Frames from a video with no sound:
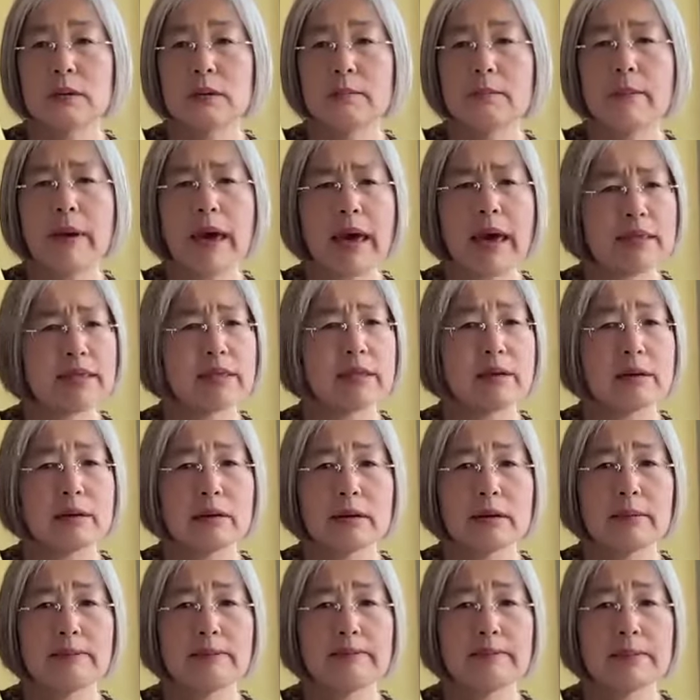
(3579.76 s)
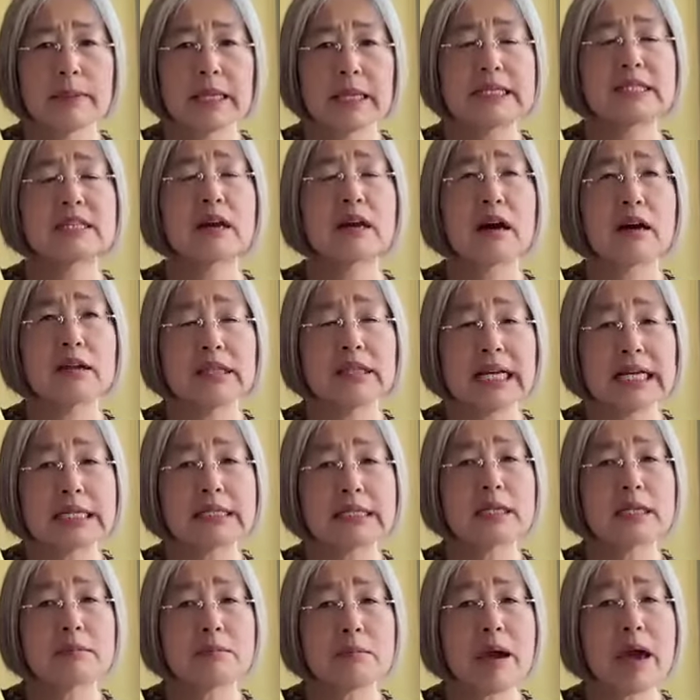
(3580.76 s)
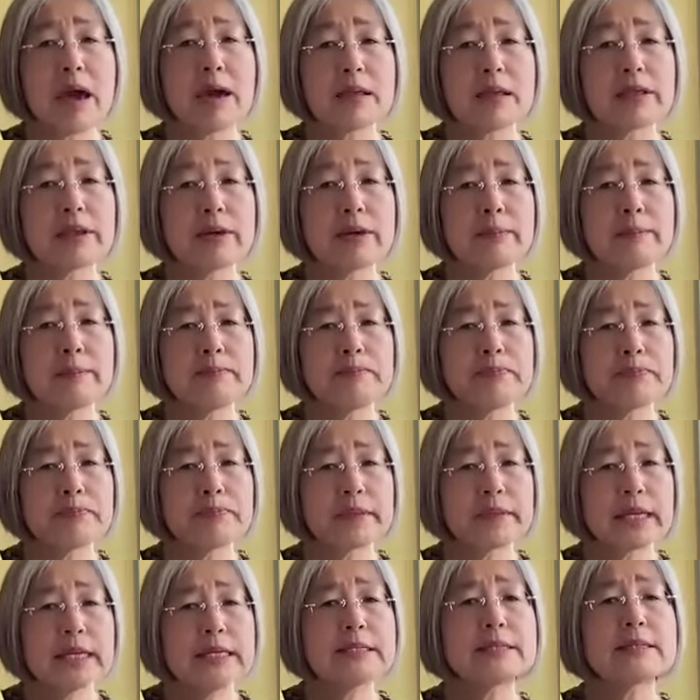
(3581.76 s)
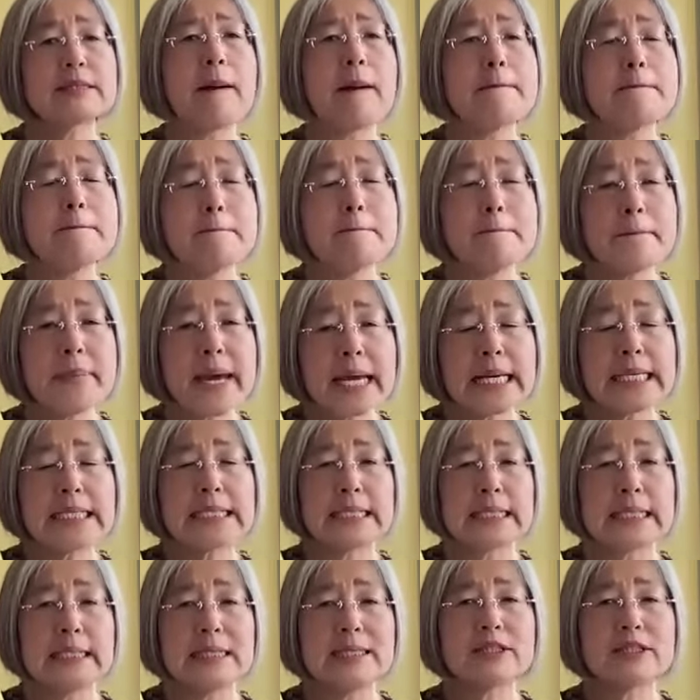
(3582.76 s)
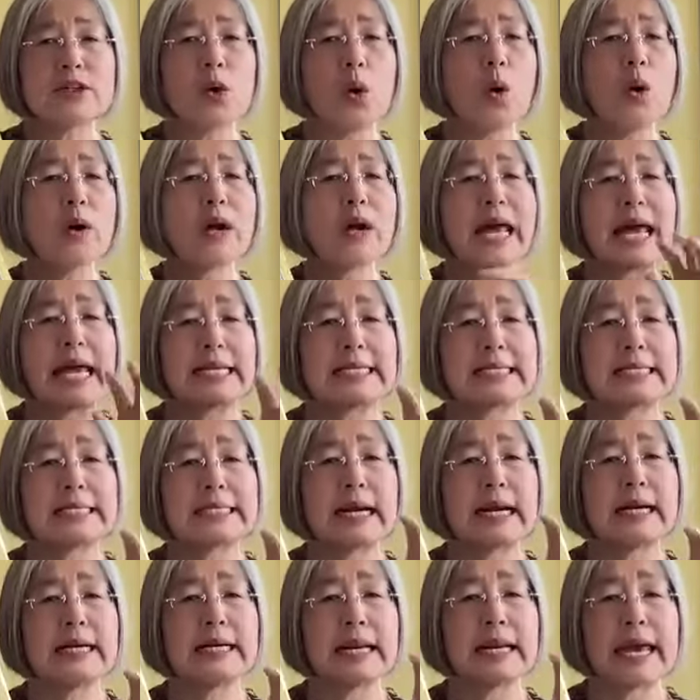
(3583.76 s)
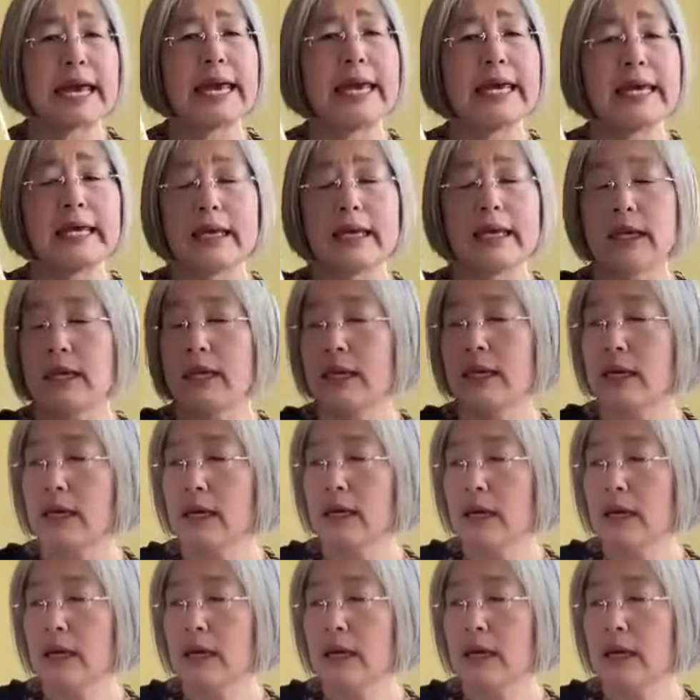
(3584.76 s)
math. It's a connecting math. It's amazing. It's all SRA,